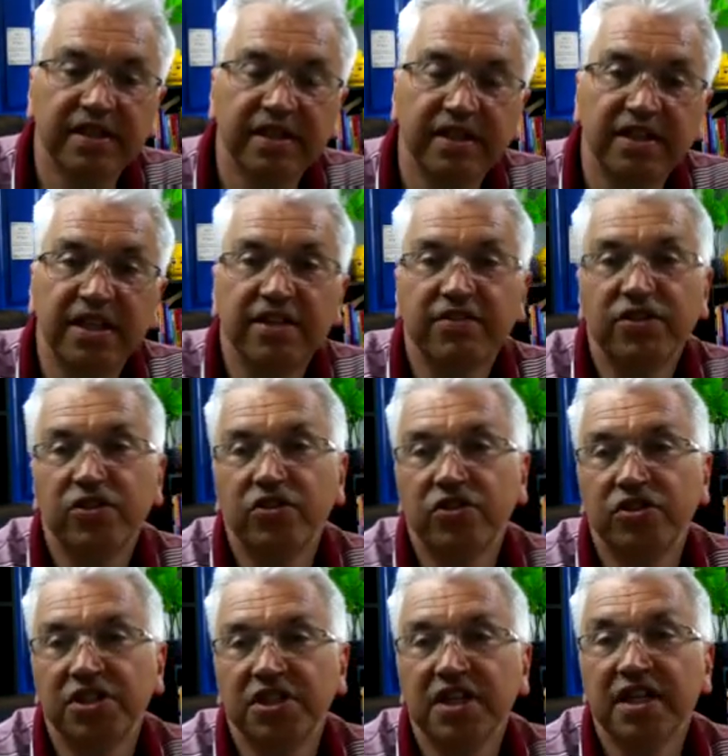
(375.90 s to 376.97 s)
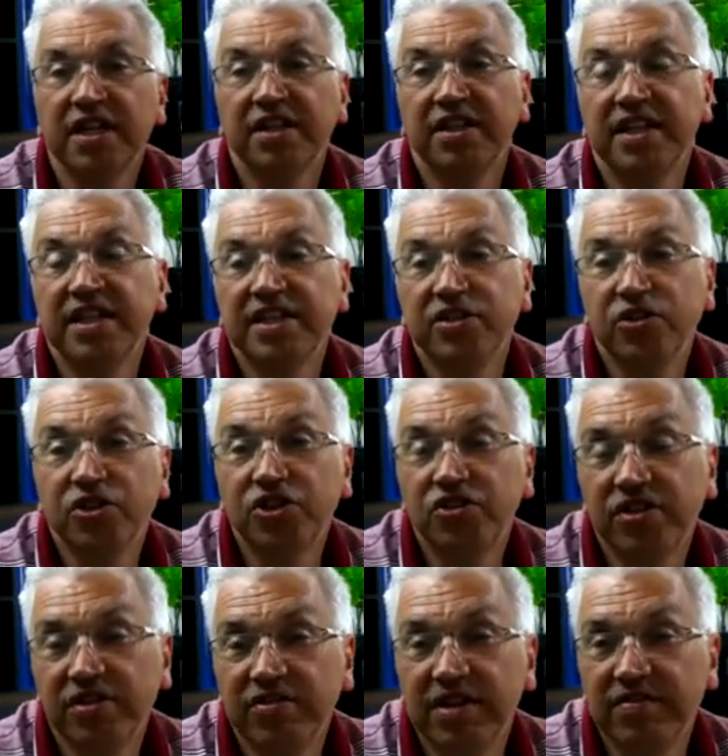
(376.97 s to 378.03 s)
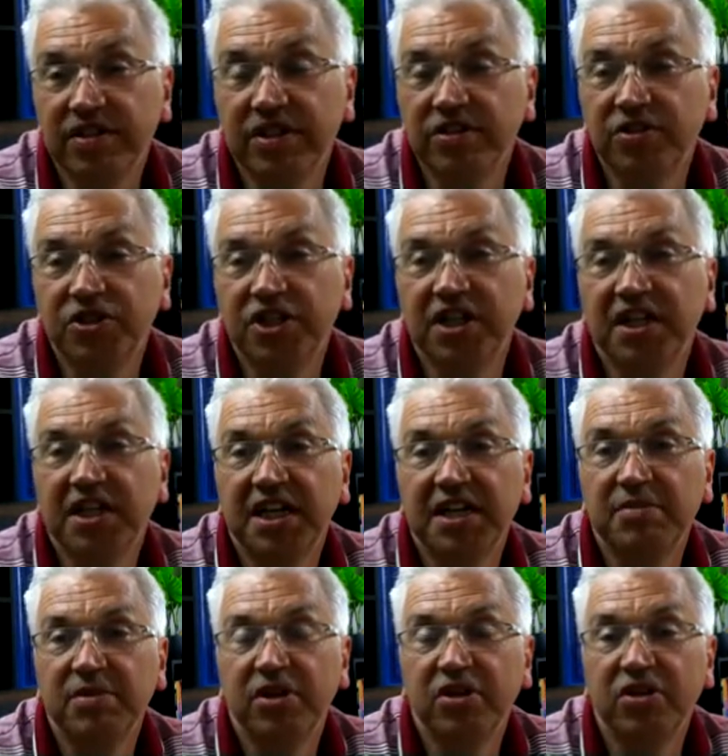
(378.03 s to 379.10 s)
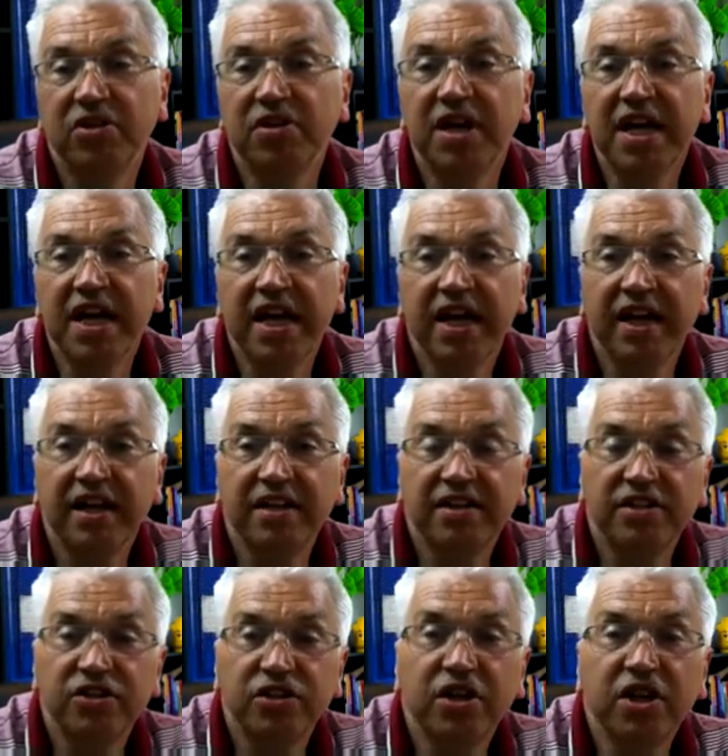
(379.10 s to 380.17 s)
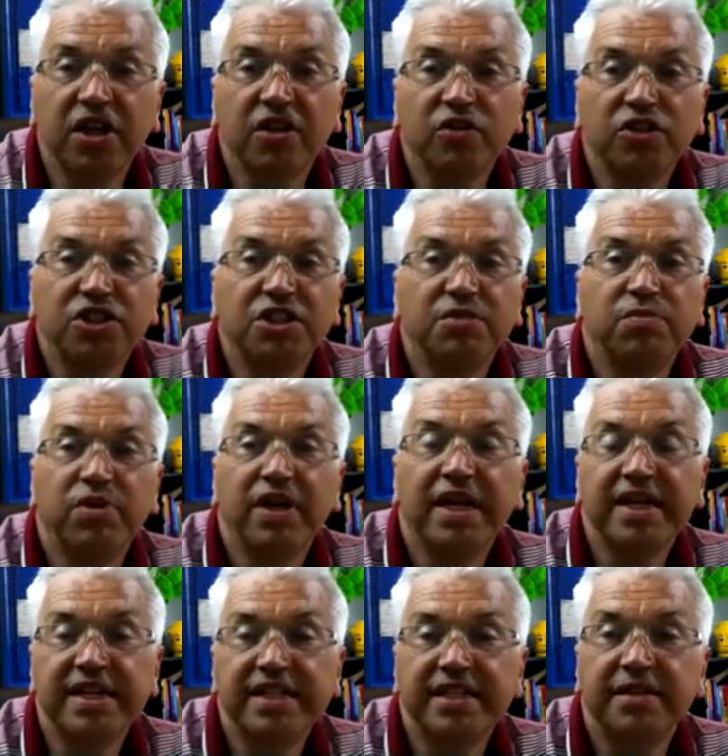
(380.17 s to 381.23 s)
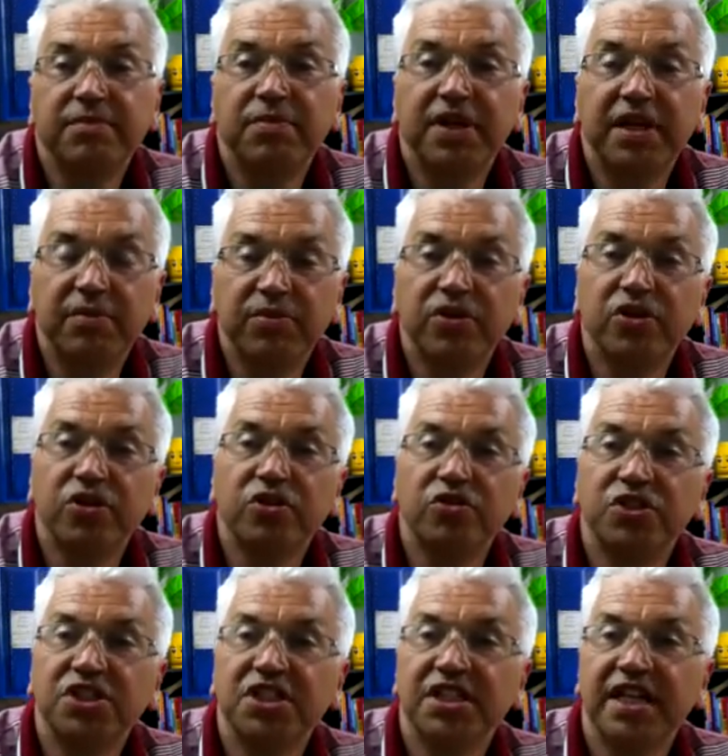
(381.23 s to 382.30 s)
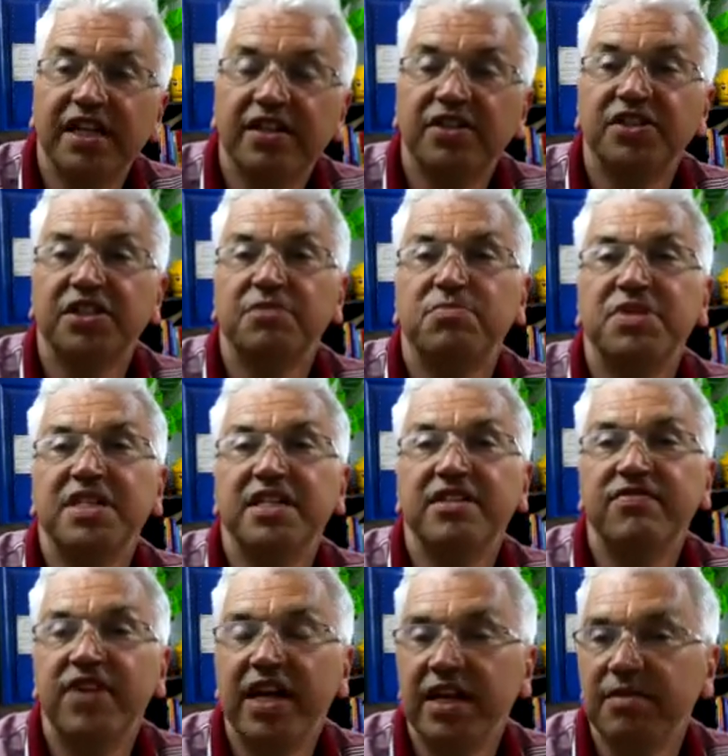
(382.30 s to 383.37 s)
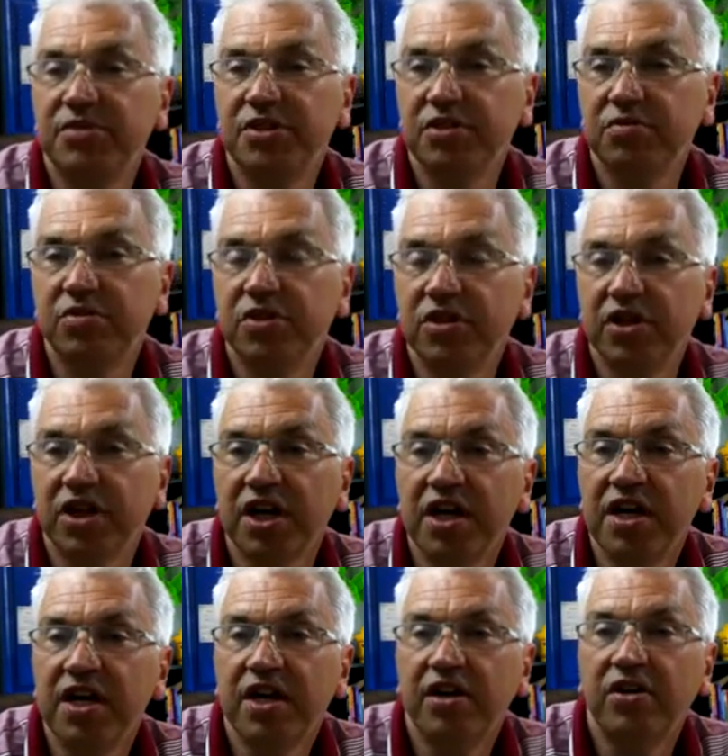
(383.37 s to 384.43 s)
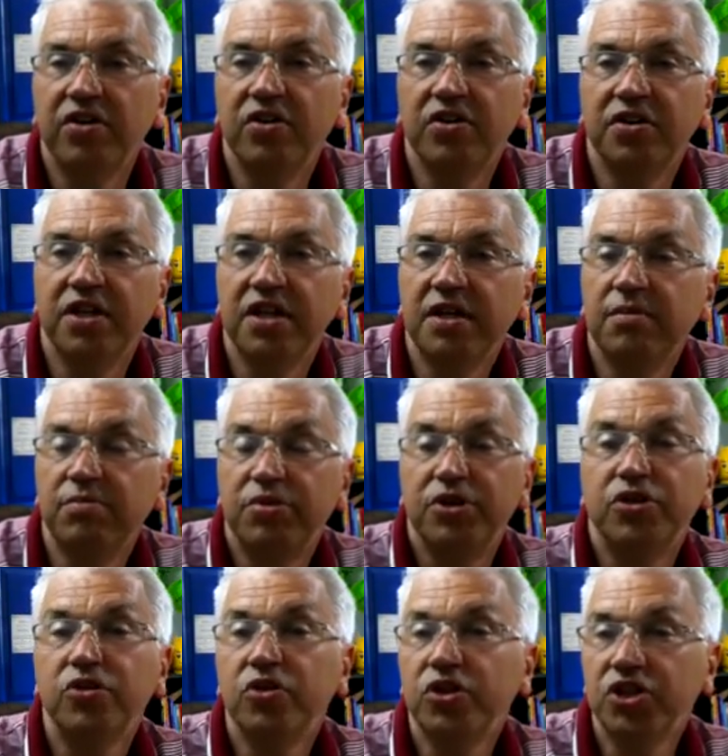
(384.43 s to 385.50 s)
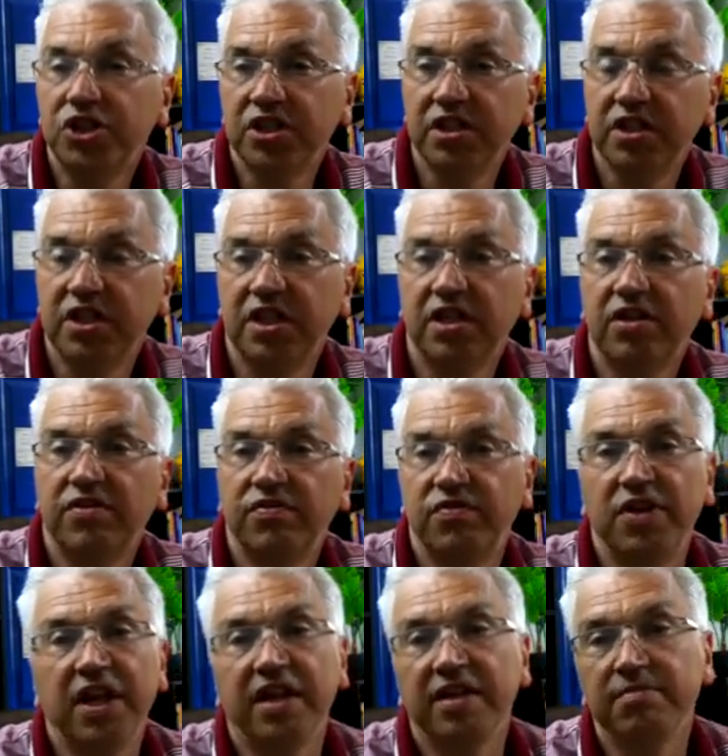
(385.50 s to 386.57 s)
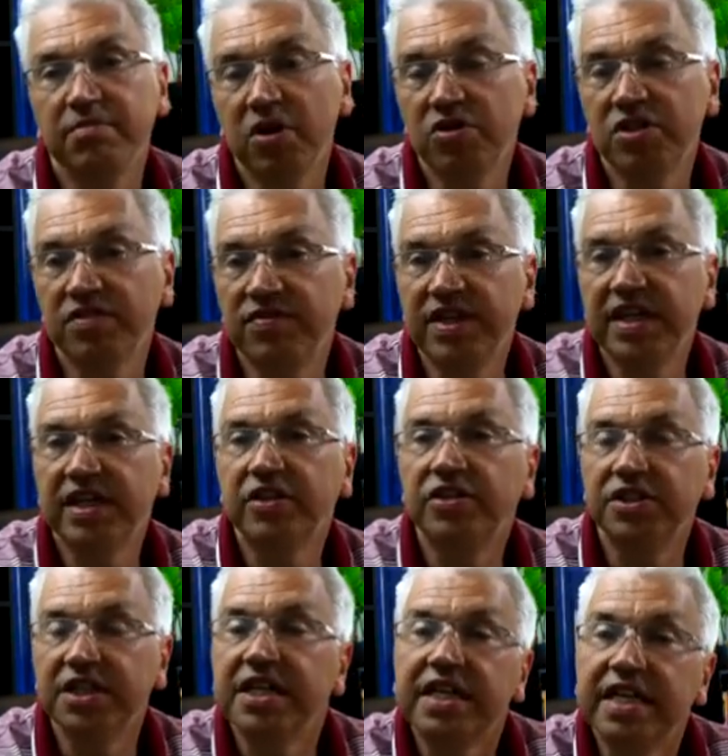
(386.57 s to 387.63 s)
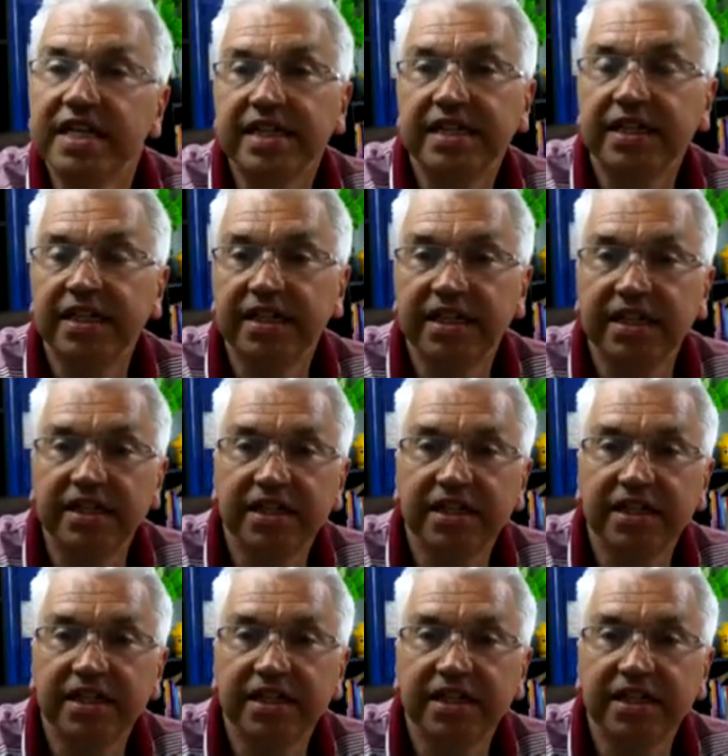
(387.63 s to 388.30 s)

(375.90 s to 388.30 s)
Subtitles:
Then of course the Industrial Revolution came along and supplanted people whose skills had been developed to work on production of motor vehicles and things like that.